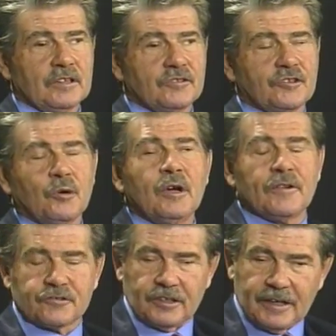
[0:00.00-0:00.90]
so
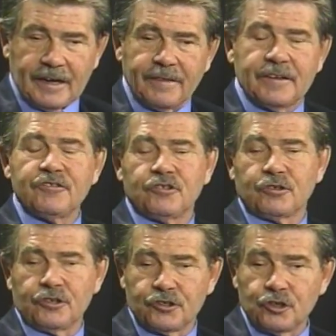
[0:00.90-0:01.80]
there's a lot of things you
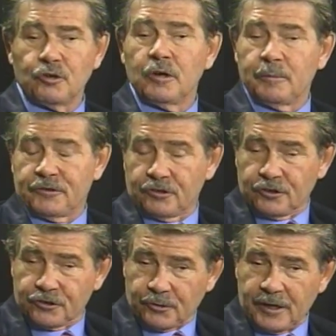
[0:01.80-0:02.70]
can do, but you
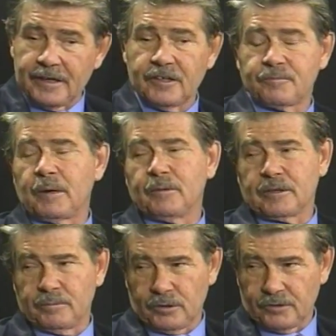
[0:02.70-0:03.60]
can train these public
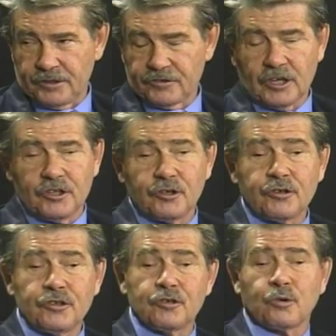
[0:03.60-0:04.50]
employees. You
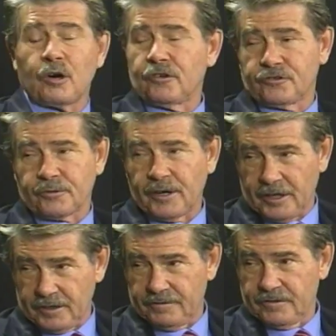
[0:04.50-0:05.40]
can do cross
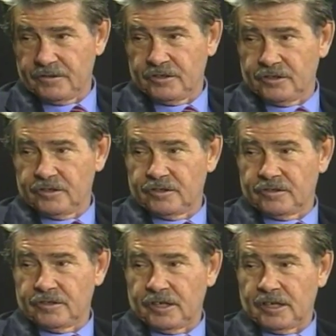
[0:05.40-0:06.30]
training,
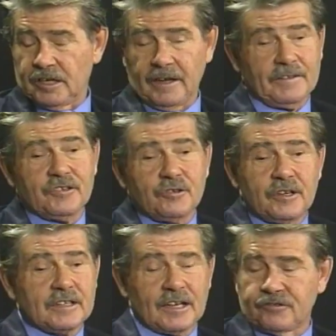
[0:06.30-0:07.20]
uh, and then you
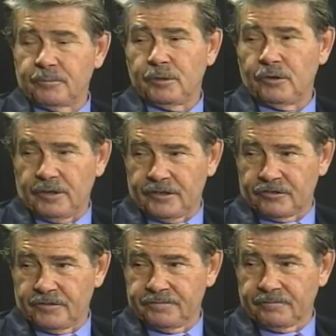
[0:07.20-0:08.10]
need less
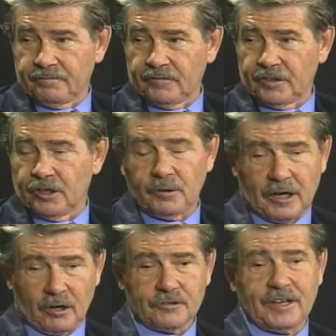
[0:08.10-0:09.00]
employees. You know, in
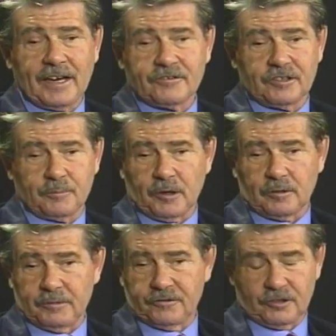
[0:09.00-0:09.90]
all taxing
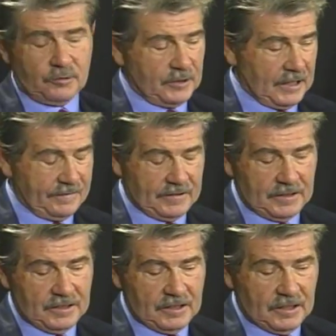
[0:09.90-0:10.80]
departments, you know, we got
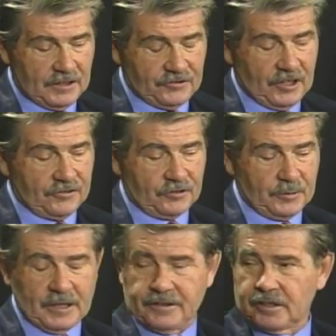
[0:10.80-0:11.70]
the assessor,
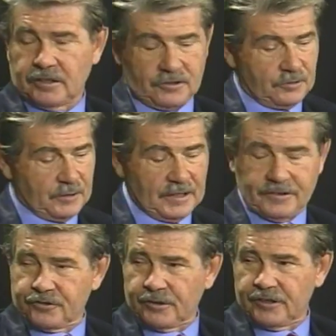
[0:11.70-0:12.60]
we got the clerk, we got
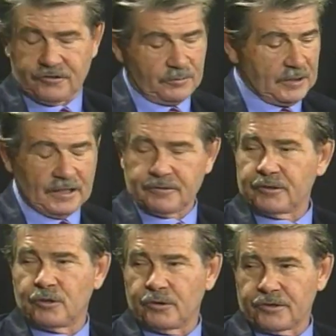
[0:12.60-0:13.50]
the treasurer, we got the
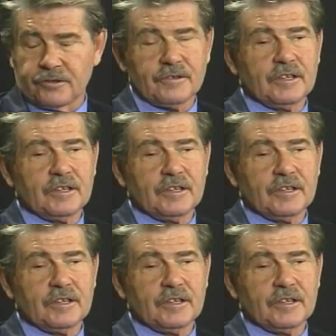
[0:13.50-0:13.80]
recorder.